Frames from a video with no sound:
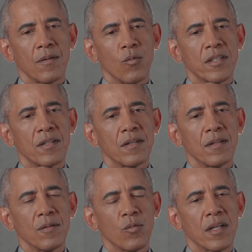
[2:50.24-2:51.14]
what
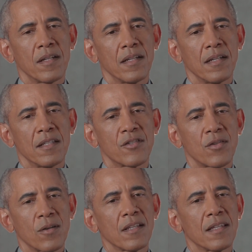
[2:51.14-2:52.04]
is
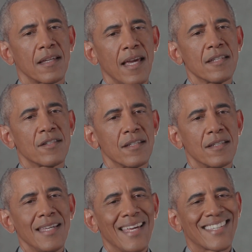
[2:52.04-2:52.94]
certainly the case
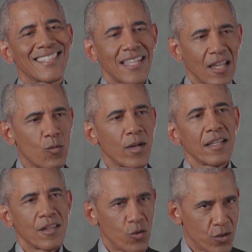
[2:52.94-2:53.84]
is he
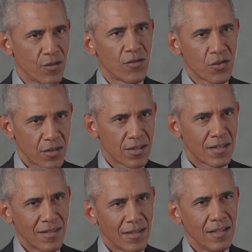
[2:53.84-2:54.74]
accelerated those
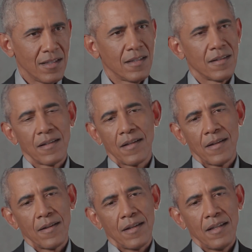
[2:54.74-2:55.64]
divisions. He
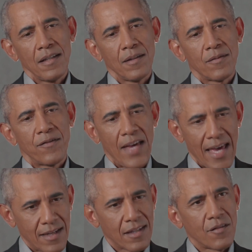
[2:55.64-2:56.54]

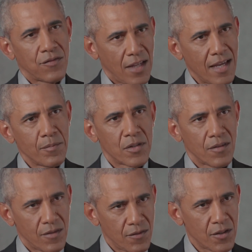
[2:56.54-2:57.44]
fanned the flames
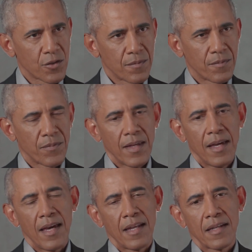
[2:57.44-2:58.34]
of division.
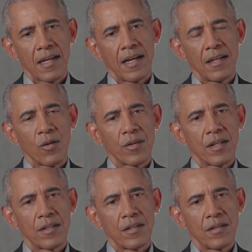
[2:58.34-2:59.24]
And I know
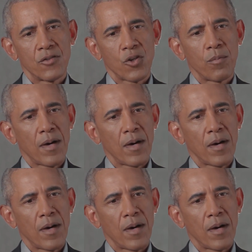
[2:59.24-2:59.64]
that Joe